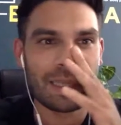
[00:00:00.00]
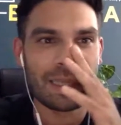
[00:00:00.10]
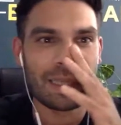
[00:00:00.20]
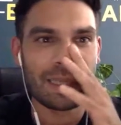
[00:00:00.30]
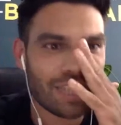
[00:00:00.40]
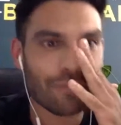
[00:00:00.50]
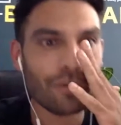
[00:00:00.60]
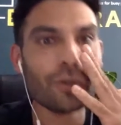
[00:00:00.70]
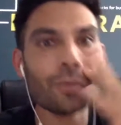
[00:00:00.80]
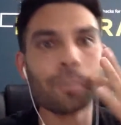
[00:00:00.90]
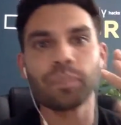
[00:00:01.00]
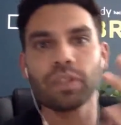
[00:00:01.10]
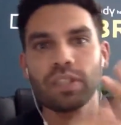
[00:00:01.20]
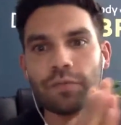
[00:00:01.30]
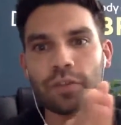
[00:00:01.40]
There is a few
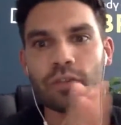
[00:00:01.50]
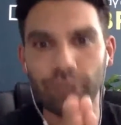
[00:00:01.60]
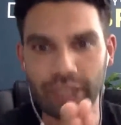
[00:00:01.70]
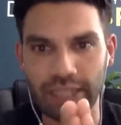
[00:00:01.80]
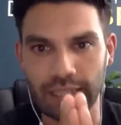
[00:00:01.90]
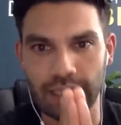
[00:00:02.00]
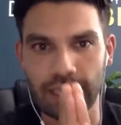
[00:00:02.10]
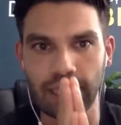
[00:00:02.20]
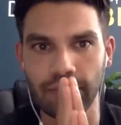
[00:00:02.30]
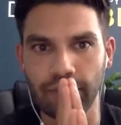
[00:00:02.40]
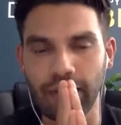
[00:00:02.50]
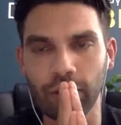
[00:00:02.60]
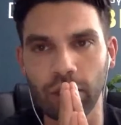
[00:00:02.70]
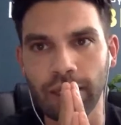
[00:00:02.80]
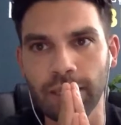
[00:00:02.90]
different reasons. I've
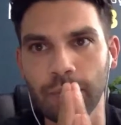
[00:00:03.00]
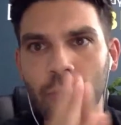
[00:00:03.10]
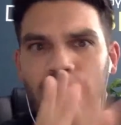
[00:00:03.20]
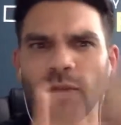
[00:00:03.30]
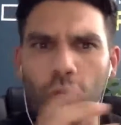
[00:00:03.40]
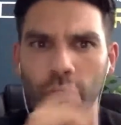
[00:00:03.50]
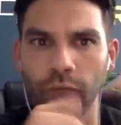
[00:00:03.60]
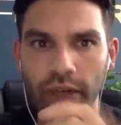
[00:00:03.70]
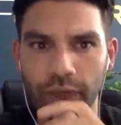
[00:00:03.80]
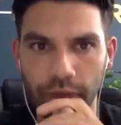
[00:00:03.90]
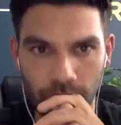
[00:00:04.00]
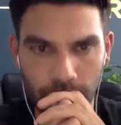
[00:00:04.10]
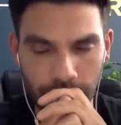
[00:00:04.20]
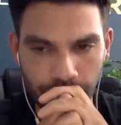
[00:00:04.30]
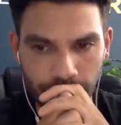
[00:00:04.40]
outlined probably 4 or 5 for you
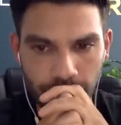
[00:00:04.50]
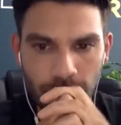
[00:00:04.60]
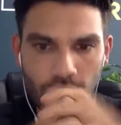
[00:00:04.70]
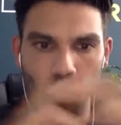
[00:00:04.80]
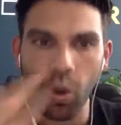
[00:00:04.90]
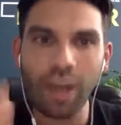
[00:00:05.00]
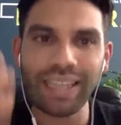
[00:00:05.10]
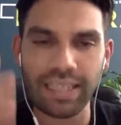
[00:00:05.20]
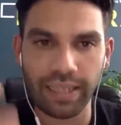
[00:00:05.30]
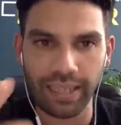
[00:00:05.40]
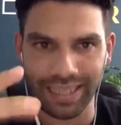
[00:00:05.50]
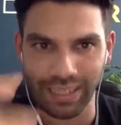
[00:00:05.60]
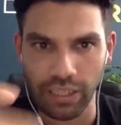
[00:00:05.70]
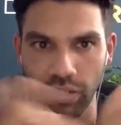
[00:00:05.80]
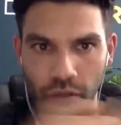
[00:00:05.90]
why diets
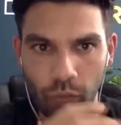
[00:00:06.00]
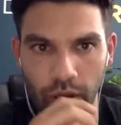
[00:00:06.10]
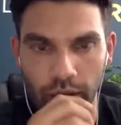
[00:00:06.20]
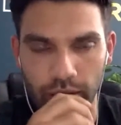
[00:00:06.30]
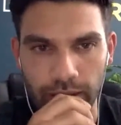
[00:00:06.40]
actually don't work.